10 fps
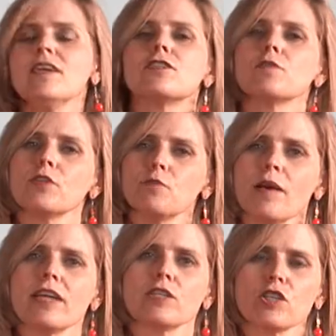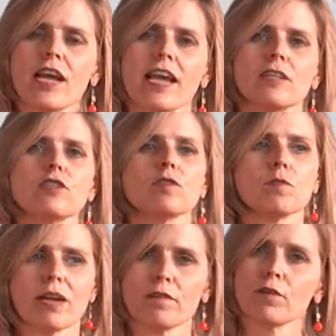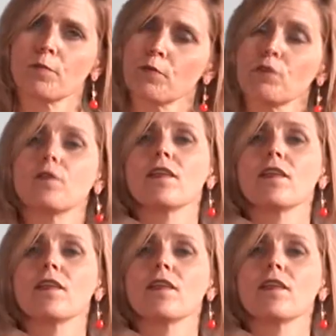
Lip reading: So when you make a change, it'll wait for an approval